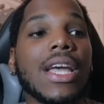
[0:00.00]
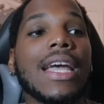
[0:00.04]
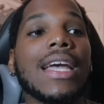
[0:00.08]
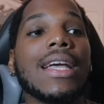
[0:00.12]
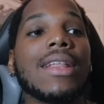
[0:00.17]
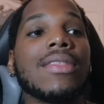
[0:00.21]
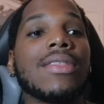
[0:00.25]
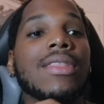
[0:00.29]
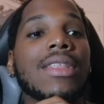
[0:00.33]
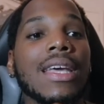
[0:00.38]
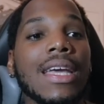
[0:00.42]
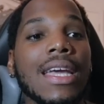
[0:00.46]

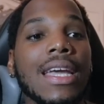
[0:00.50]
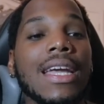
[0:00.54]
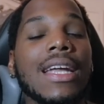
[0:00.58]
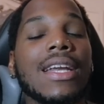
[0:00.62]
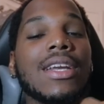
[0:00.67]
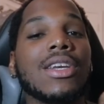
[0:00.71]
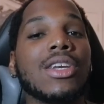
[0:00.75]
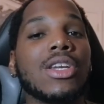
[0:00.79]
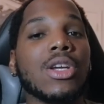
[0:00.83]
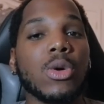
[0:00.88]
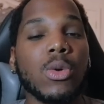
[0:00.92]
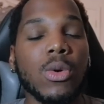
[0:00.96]
and
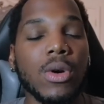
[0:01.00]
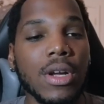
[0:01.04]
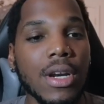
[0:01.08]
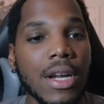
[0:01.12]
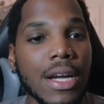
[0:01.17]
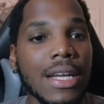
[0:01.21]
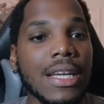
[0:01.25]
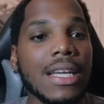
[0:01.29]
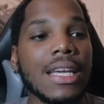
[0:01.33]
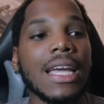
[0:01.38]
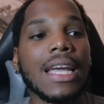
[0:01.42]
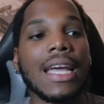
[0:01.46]
then do it
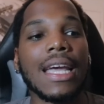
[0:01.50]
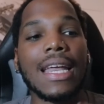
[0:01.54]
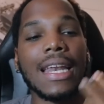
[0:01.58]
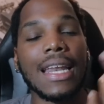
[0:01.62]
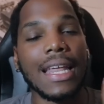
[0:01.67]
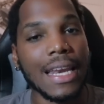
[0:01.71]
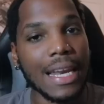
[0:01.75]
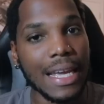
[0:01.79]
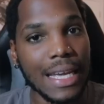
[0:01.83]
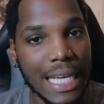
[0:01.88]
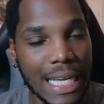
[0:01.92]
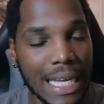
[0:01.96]
again
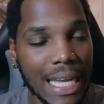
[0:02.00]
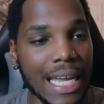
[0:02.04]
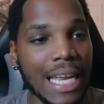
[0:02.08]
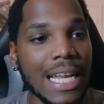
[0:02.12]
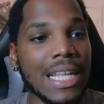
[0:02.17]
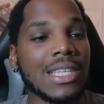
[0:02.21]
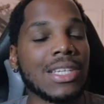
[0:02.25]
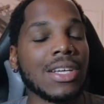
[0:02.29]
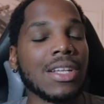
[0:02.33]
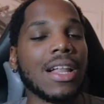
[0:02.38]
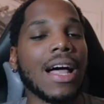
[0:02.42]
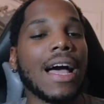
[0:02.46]
and again
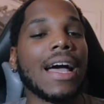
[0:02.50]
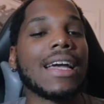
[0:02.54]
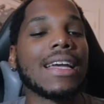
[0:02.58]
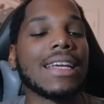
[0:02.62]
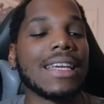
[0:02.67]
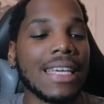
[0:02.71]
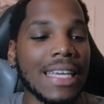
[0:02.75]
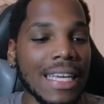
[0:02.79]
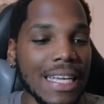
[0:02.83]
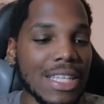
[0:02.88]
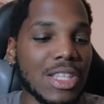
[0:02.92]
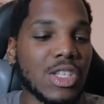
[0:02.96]
until I
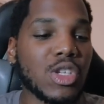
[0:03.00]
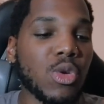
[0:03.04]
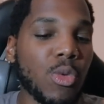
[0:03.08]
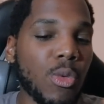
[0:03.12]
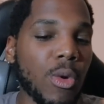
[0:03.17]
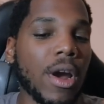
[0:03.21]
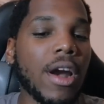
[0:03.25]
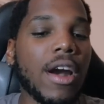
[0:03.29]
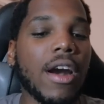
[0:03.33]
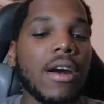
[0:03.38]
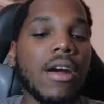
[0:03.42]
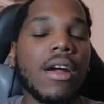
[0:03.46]
get to
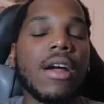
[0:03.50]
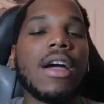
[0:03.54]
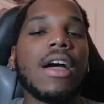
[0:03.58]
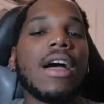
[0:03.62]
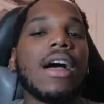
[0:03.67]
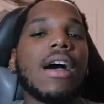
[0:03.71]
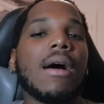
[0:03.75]
where